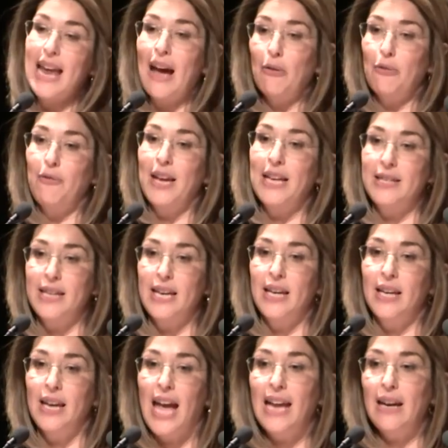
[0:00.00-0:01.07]
now
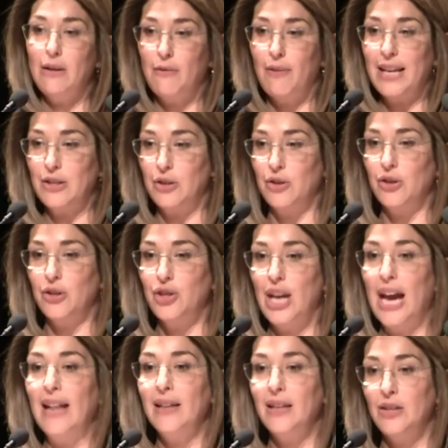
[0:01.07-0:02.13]
facing an investor
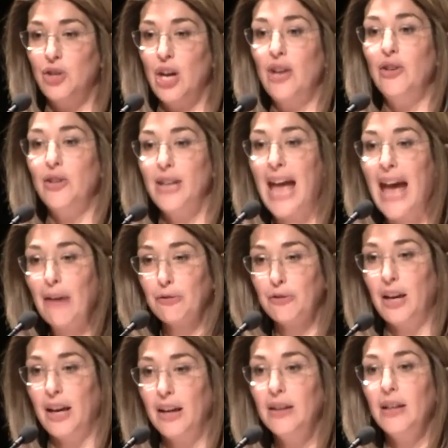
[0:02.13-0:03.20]
challenge under
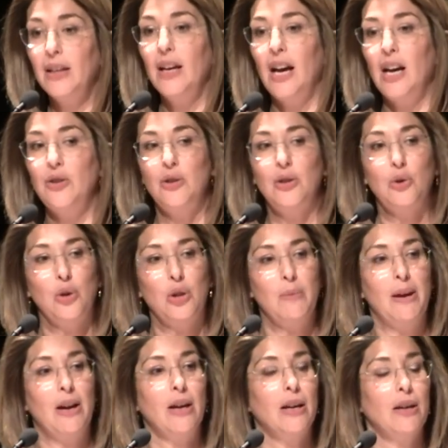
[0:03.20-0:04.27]
NAFTA, under the North
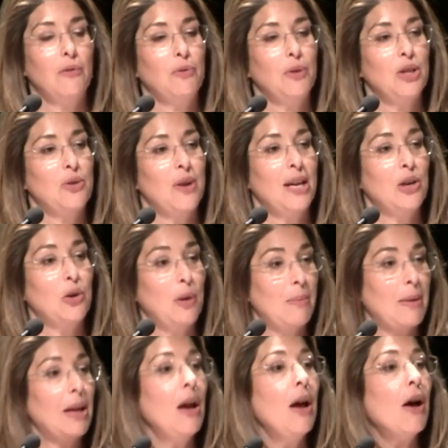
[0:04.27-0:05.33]
American Free Trade
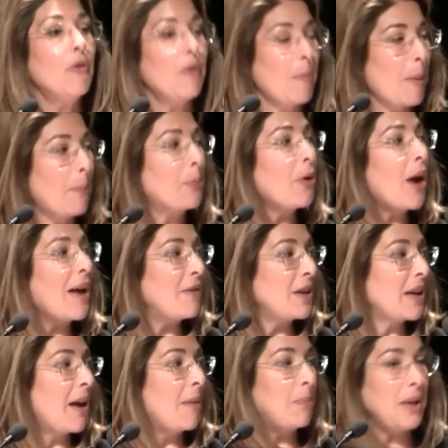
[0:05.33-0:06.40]
Agreement, from a
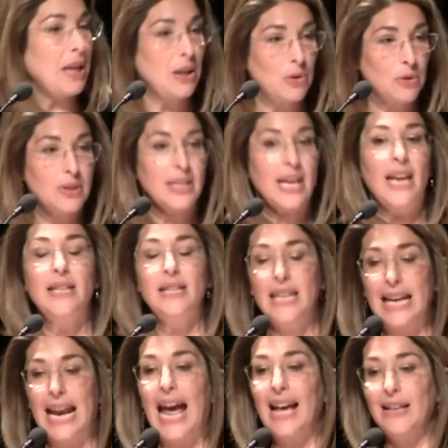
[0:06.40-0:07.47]
private company who says
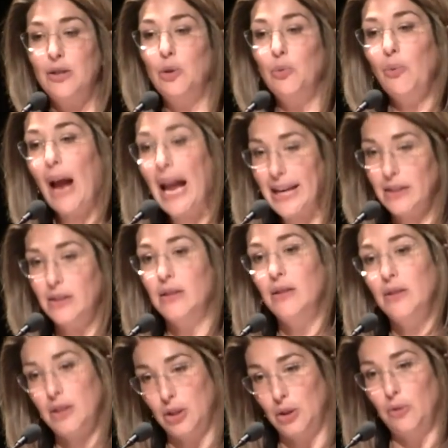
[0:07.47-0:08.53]
it has the right
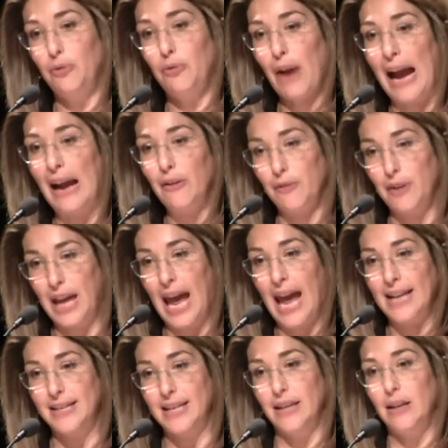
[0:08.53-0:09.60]
to frack for
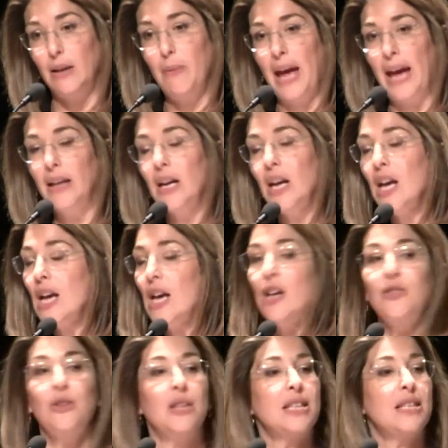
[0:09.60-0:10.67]
gas in Quebec.
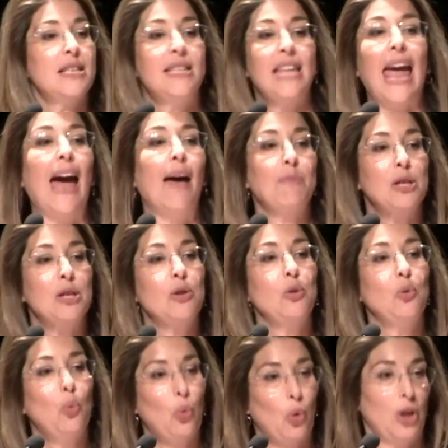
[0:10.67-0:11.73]
So this is the
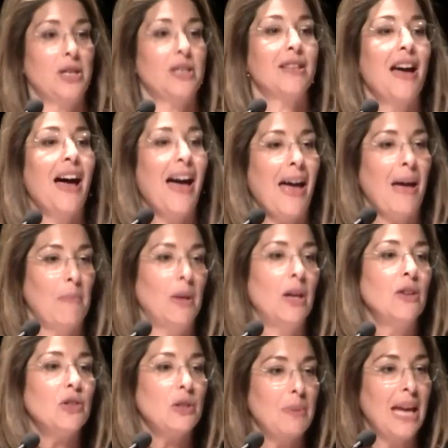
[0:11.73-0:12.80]
absolute worst time
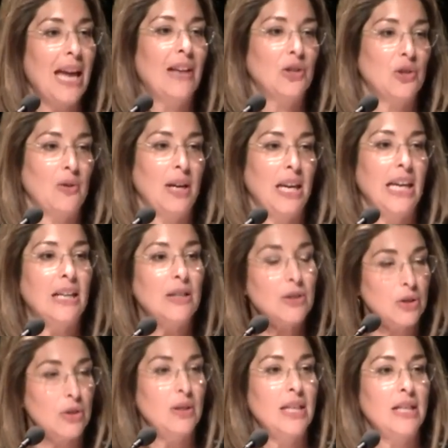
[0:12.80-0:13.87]
to be entering
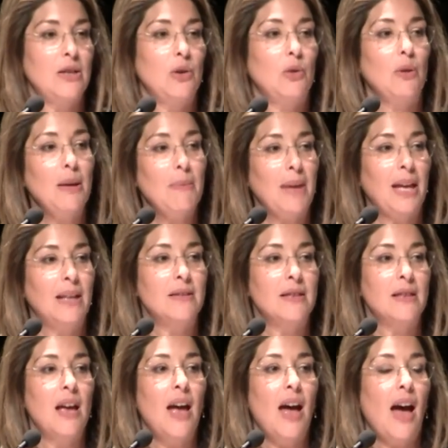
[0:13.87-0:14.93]
into these
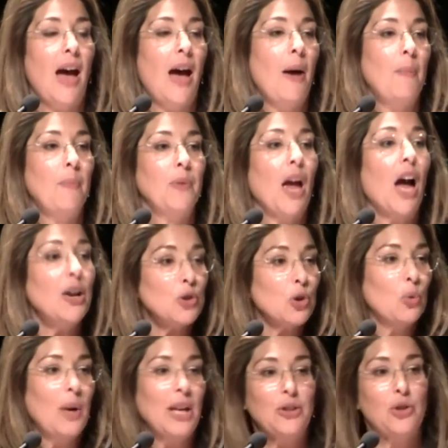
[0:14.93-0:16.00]
agreements
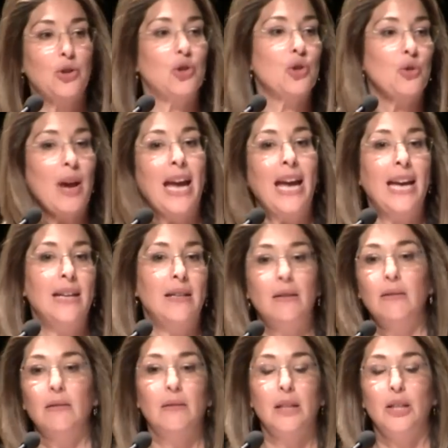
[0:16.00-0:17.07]
under which
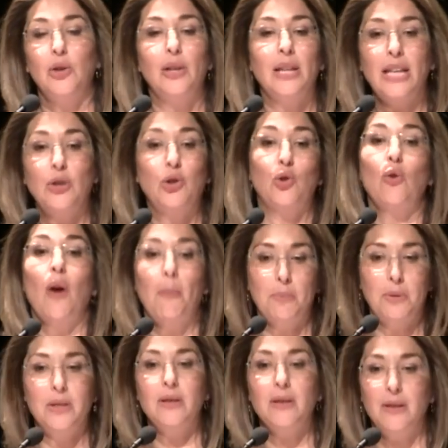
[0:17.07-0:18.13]
trade literally
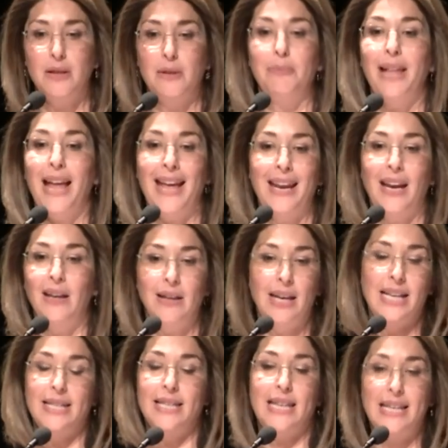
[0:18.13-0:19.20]
trumps the planet.
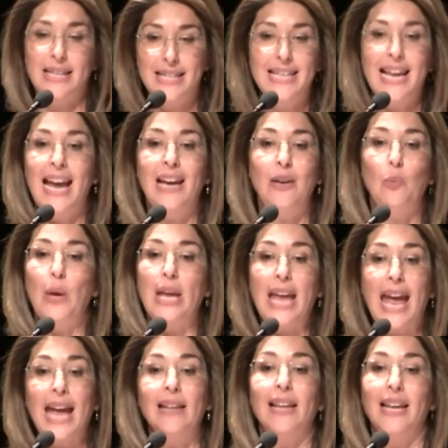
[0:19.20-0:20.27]
It's insane. We
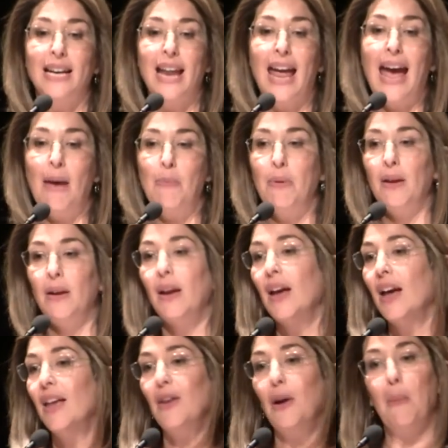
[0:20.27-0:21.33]
can't let it happen.
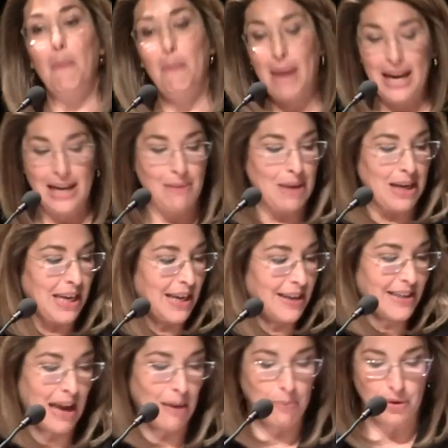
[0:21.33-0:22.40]
There are many, many
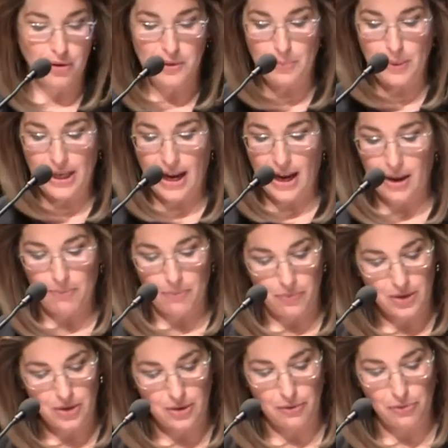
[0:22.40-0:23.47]
examples, but
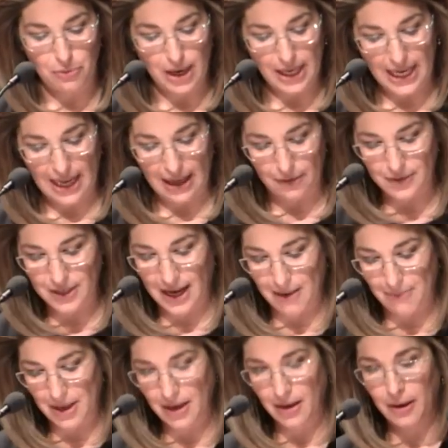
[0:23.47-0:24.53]
I'm sort of running out of
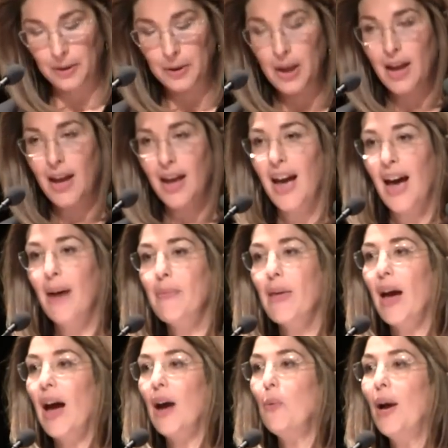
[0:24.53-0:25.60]
time here.
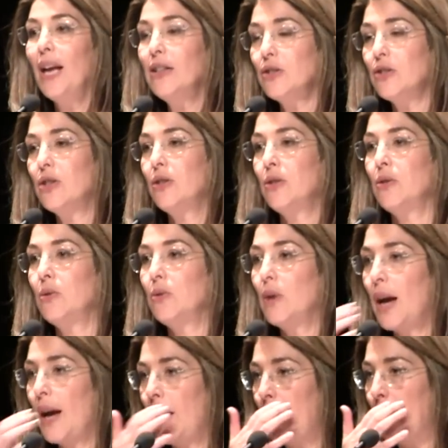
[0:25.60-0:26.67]
I went to
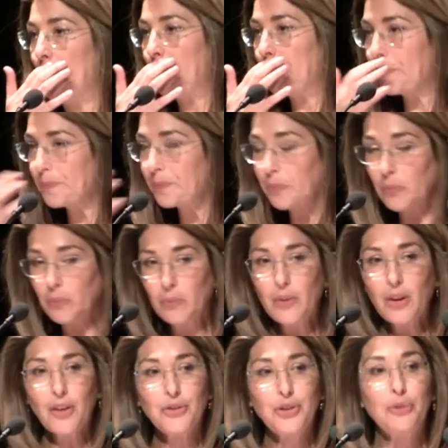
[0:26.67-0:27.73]

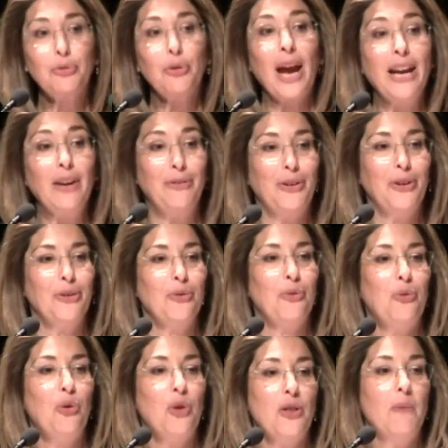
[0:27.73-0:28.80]
Frankfurt
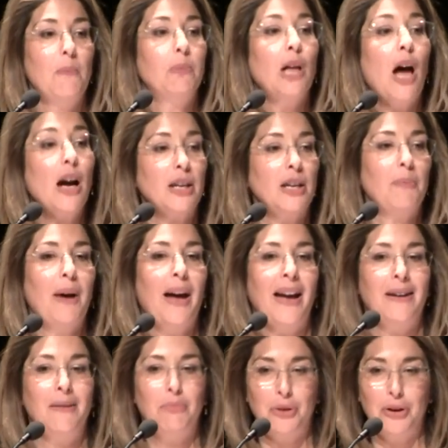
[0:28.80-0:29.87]
for the
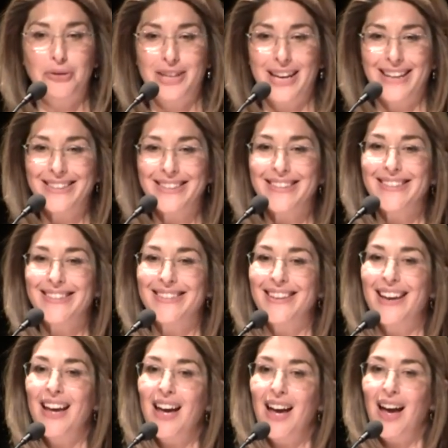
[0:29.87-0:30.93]
Blockupy
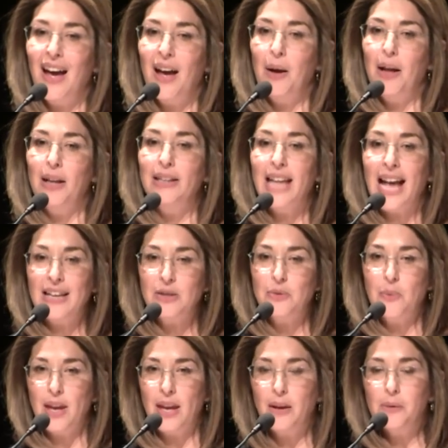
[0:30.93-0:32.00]
protests
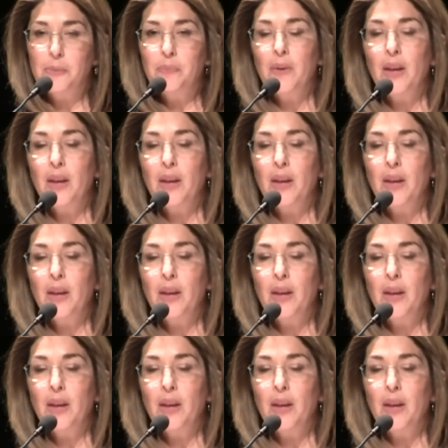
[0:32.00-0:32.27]
last week.